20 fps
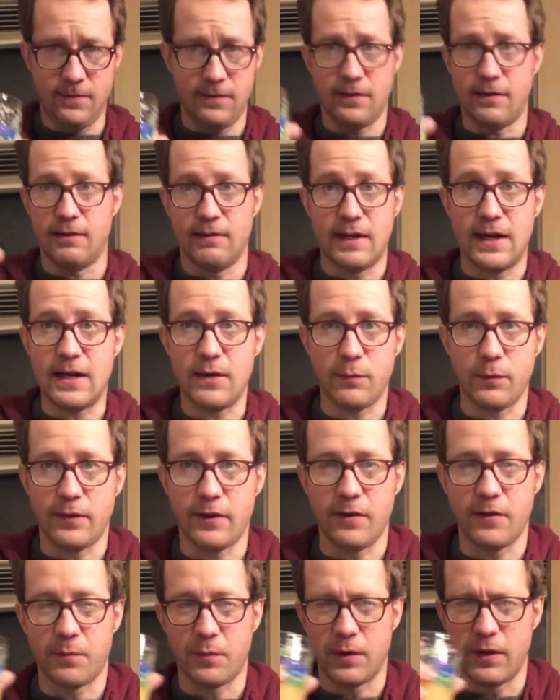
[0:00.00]
a lot with
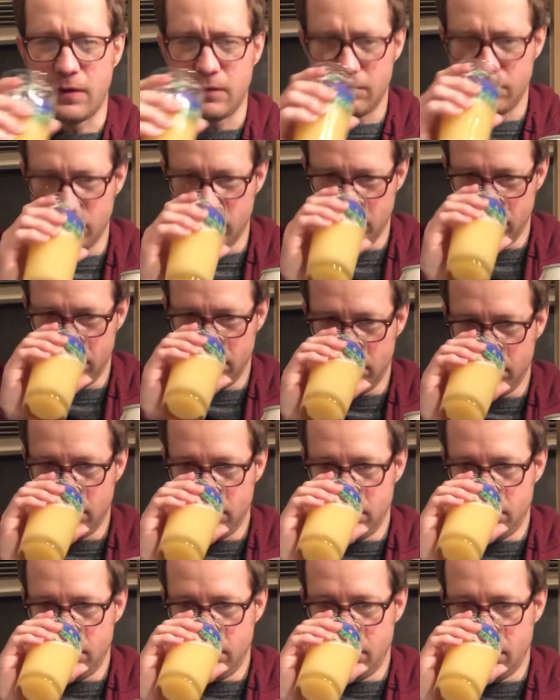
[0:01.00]
these, but
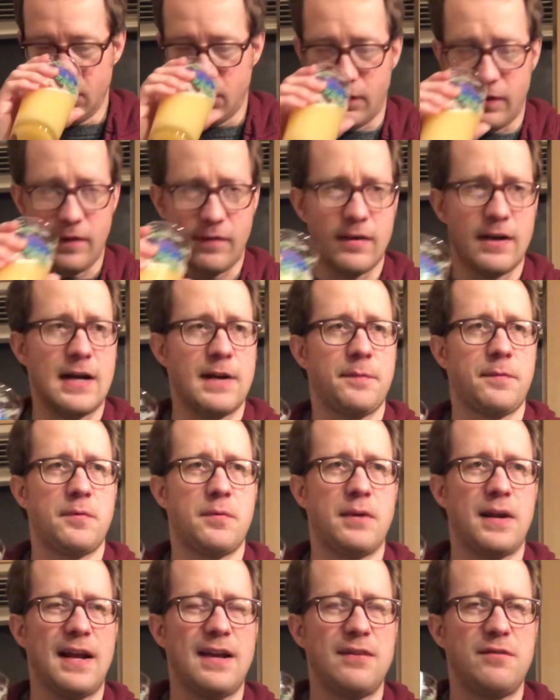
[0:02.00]
with these hops.
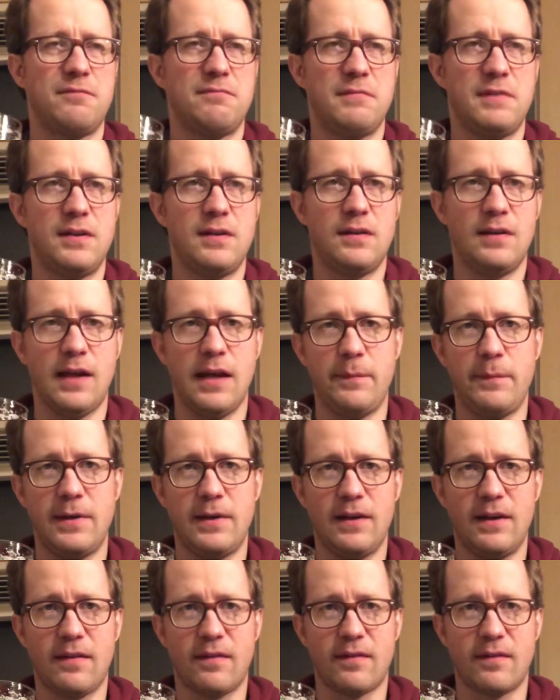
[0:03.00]
But I don't. I mean,
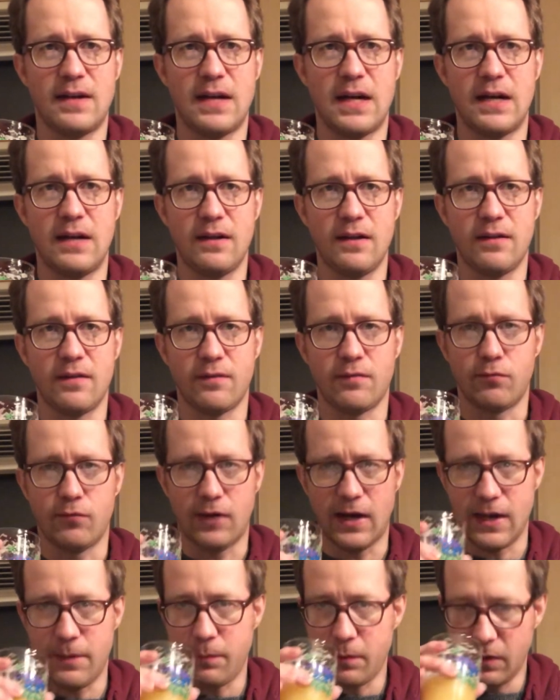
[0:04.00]
it's not as
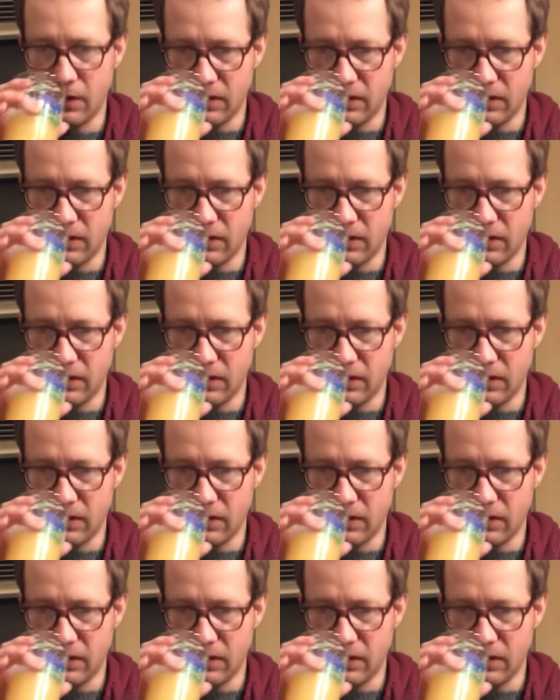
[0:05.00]
ripe.